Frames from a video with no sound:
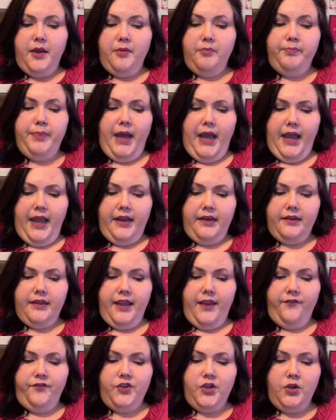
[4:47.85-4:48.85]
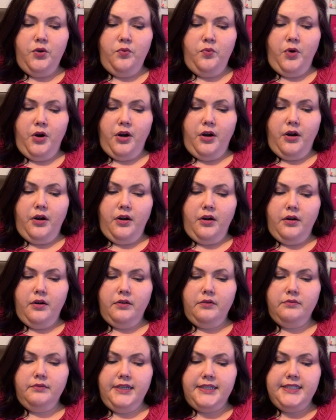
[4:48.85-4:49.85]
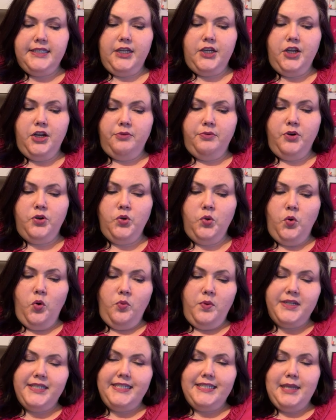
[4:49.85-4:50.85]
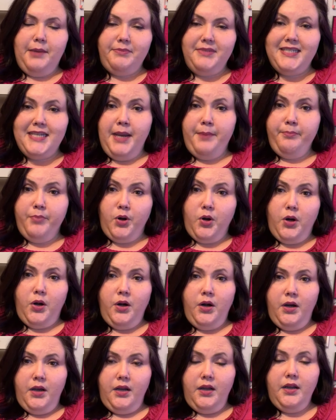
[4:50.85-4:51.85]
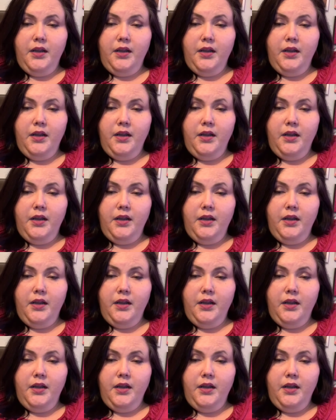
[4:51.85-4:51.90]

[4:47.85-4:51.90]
But if you were, let's say your renewal was September